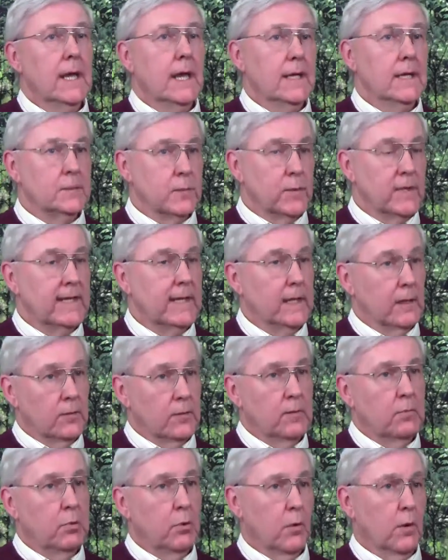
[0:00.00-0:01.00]
As we get
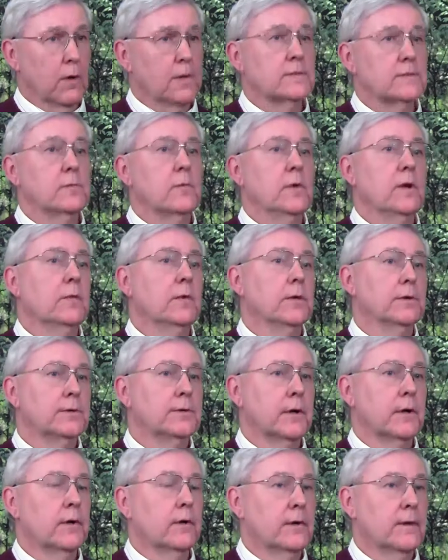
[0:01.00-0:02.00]
reports, we will
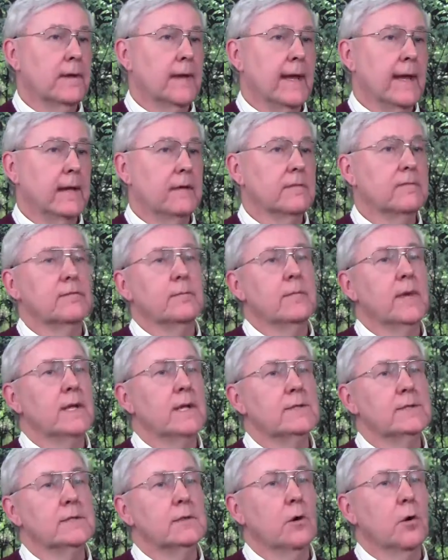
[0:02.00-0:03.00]
turn that
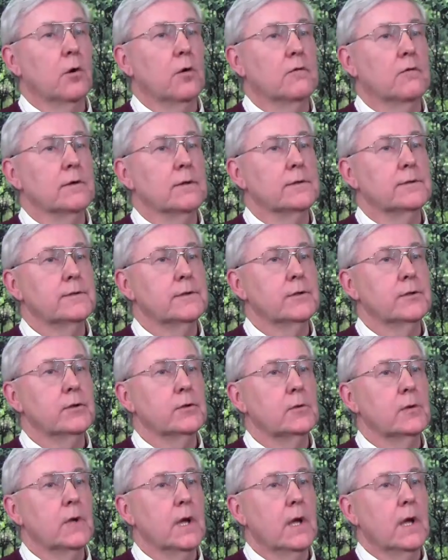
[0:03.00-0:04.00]
information over
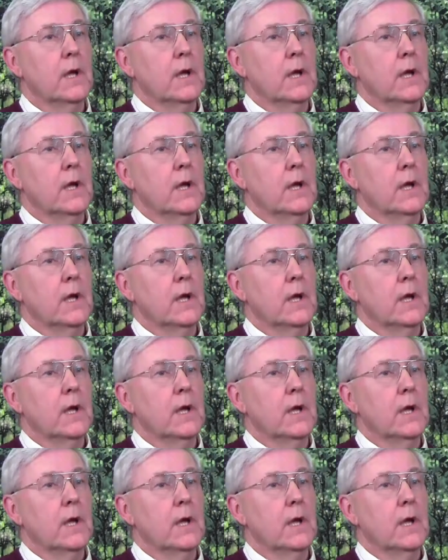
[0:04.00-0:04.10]
to